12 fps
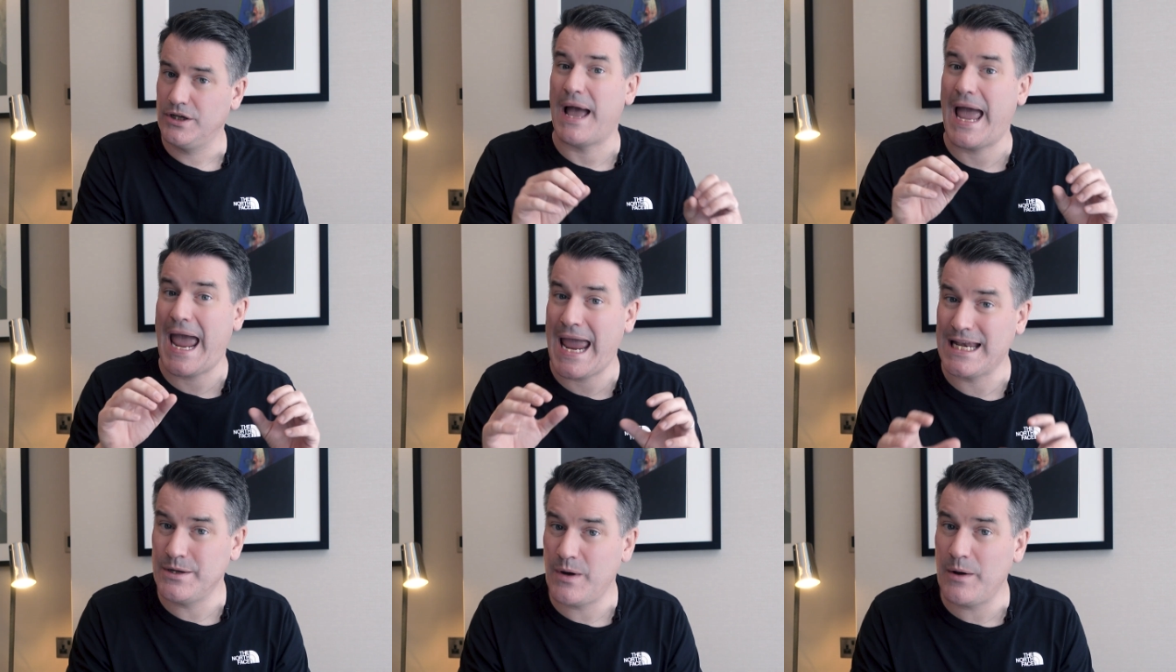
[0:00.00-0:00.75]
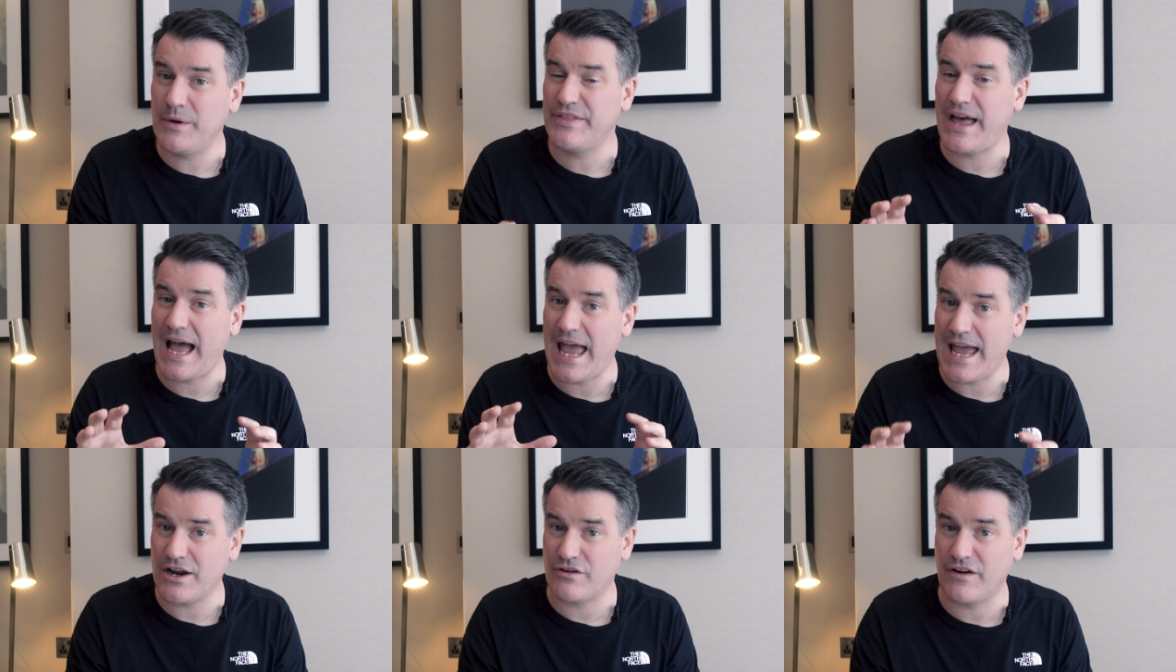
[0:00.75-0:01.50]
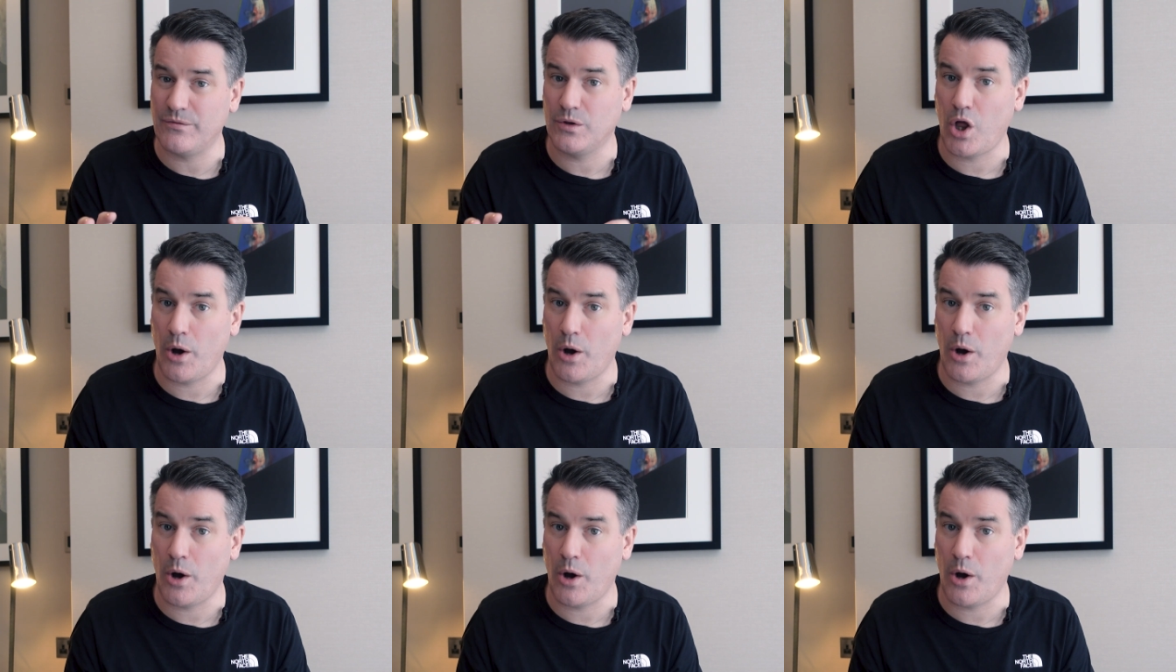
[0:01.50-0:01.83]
but anywhere where that aircraft will